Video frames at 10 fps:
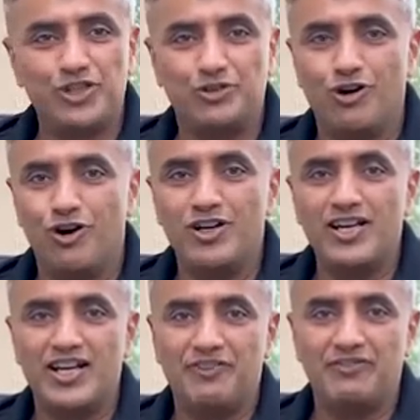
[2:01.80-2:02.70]
you all
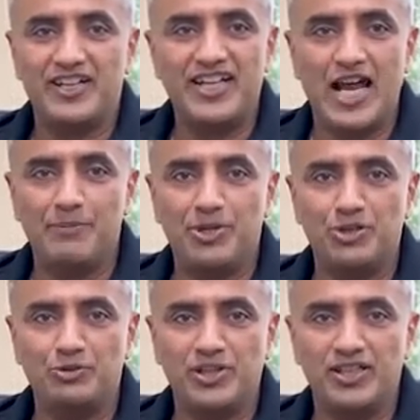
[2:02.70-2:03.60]
a very happy
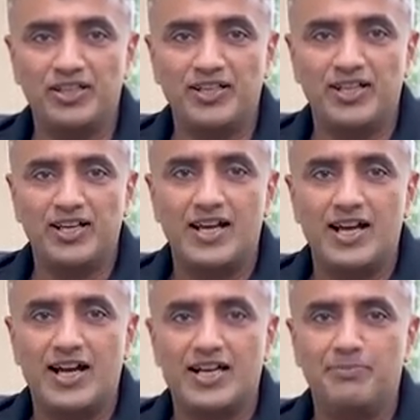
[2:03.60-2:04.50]
new year
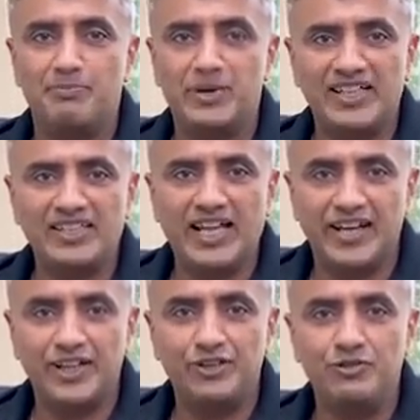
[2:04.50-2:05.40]
and a big
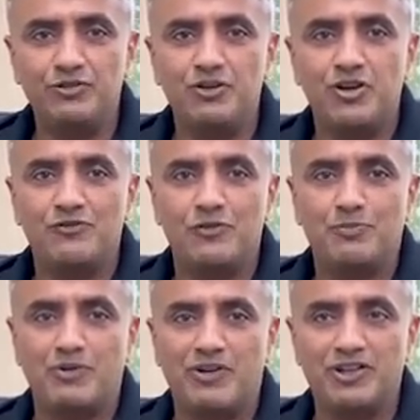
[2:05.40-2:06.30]
thank you for
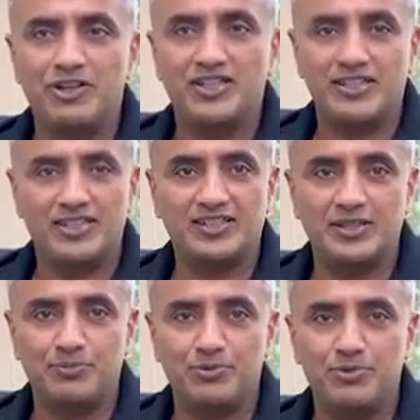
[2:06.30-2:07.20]
providing a generous
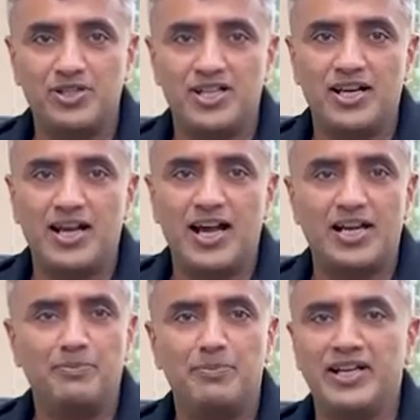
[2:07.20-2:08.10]
support
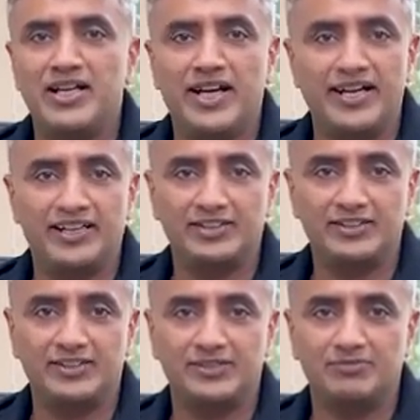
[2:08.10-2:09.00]
and being guiding
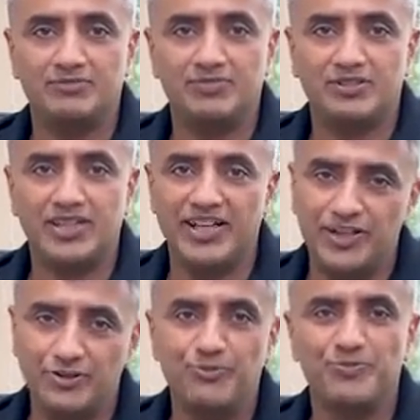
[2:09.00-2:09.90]
us. Thank
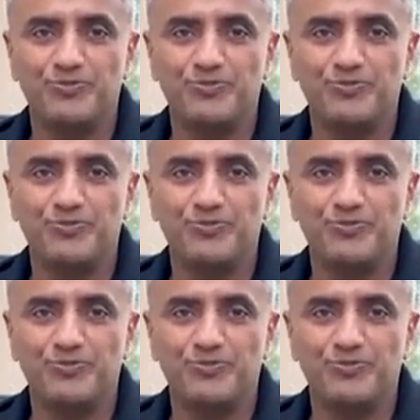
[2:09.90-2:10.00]
you.